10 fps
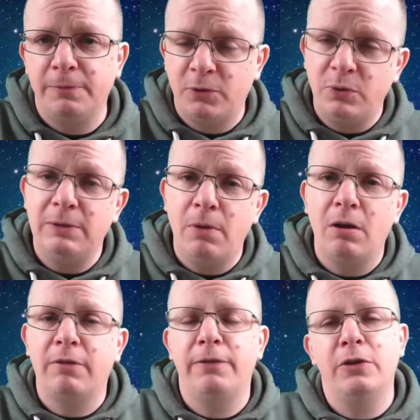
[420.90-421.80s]
between
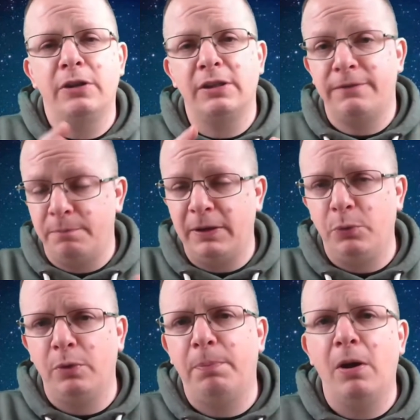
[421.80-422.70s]
Mark Fergus from
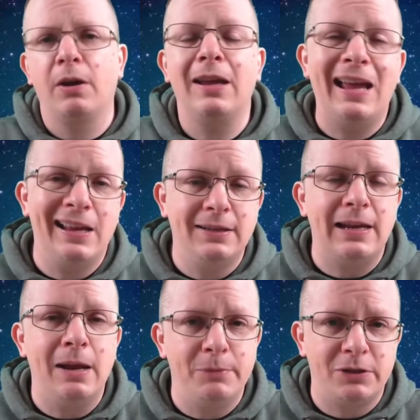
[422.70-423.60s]
Penguin and Parker and
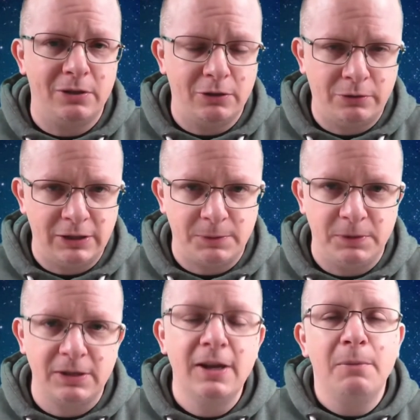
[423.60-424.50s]
Amazon at
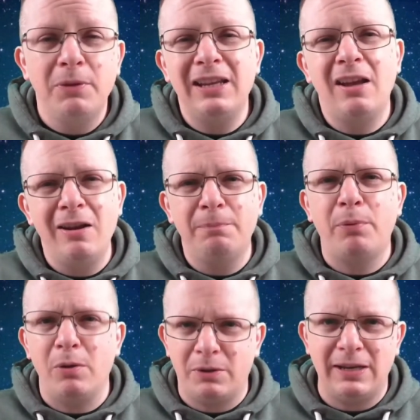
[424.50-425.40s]
Christmas, but they kind of
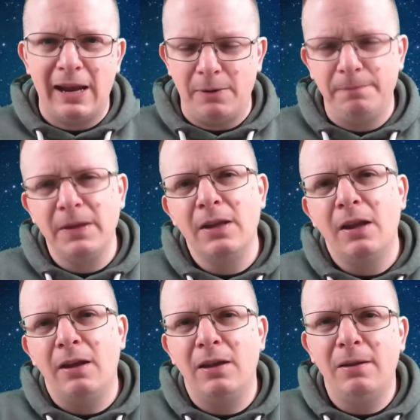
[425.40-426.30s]
broke down,
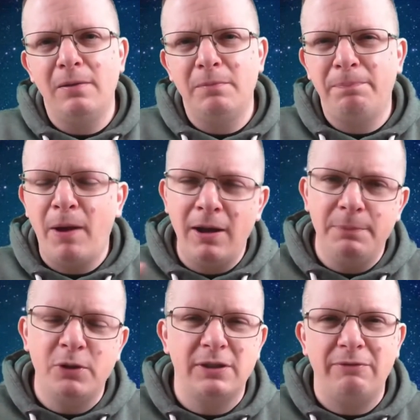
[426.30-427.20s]
partly
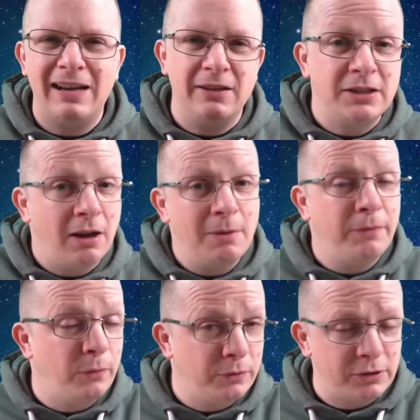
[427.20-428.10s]
because they ran out of time
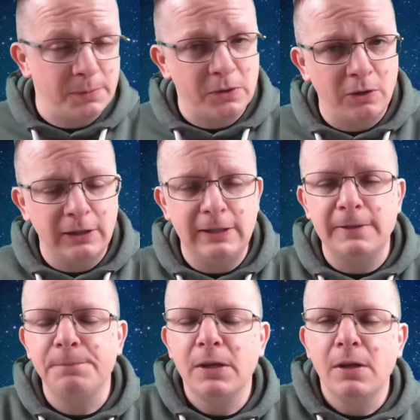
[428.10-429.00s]
before the Christmas holidays,
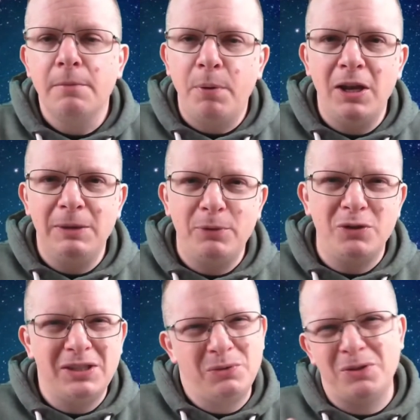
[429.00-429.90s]
partly
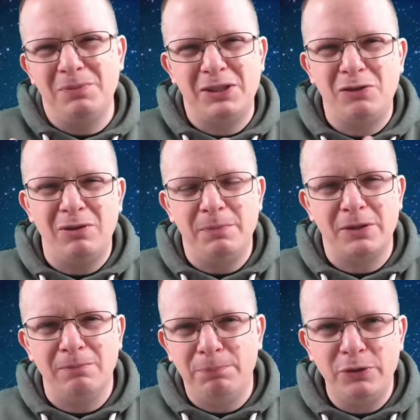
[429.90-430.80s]
because there were some disagreements
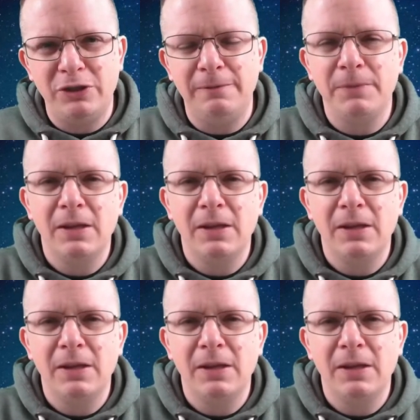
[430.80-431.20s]
on budget,